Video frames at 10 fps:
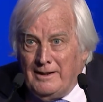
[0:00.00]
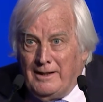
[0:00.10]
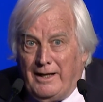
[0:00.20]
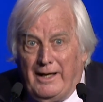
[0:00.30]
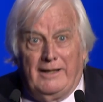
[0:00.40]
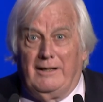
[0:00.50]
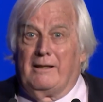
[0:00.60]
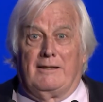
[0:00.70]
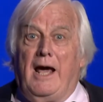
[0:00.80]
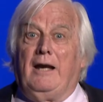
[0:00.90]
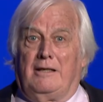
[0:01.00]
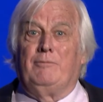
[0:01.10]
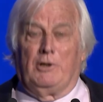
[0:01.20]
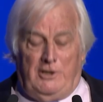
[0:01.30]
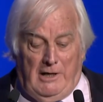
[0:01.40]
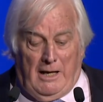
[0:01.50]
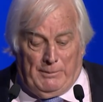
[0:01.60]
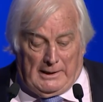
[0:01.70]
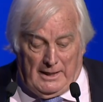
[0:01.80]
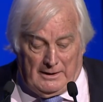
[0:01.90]
And that's what you're up
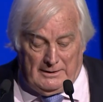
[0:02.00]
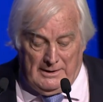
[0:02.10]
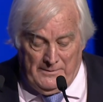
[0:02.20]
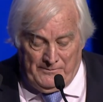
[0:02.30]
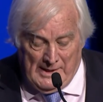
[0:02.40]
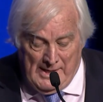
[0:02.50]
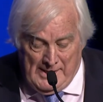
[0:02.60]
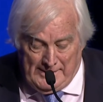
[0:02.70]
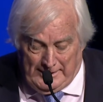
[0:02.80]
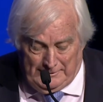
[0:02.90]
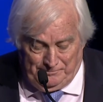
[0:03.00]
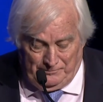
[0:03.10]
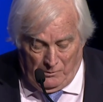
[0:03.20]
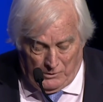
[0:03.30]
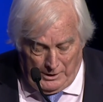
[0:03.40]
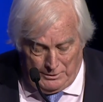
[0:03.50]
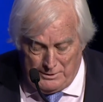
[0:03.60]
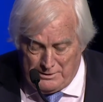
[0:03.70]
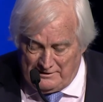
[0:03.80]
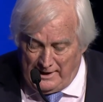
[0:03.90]
against. So what has
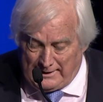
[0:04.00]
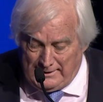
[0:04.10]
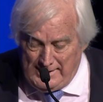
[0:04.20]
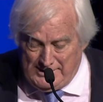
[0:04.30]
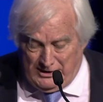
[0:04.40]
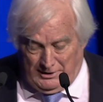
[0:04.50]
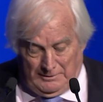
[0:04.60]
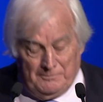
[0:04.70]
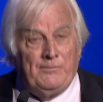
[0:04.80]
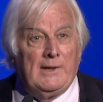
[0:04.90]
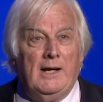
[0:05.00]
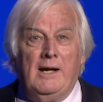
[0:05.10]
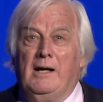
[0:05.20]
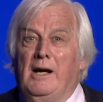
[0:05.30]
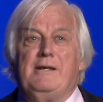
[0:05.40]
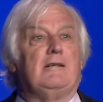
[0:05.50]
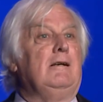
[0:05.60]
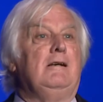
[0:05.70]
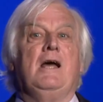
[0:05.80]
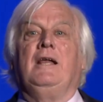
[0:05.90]
this attack led to? It's
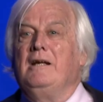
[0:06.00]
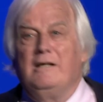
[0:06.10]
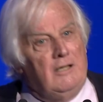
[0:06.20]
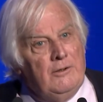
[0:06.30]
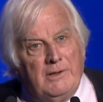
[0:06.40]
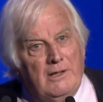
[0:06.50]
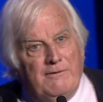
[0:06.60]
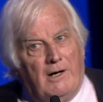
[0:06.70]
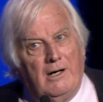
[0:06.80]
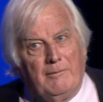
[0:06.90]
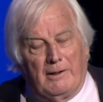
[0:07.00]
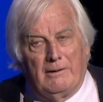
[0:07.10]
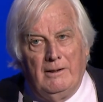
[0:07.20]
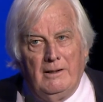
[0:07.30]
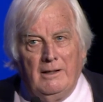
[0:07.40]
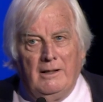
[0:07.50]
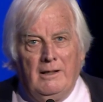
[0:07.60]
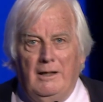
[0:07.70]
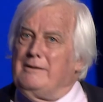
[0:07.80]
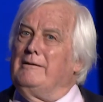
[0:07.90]
got nothing to do with the environment.
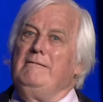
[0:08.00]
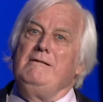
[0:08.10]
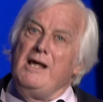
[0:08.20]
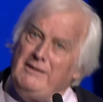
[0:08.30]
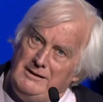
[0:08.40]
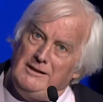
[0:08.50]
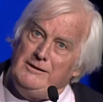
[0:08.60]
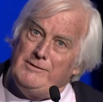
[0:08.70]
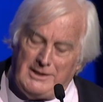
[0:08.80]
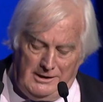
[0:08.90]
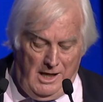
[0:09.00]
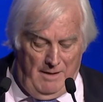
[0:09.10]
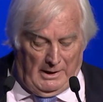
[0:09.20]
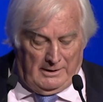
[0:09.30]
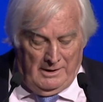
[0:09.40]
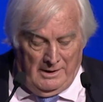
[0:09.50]
It's got nothing to do with climate.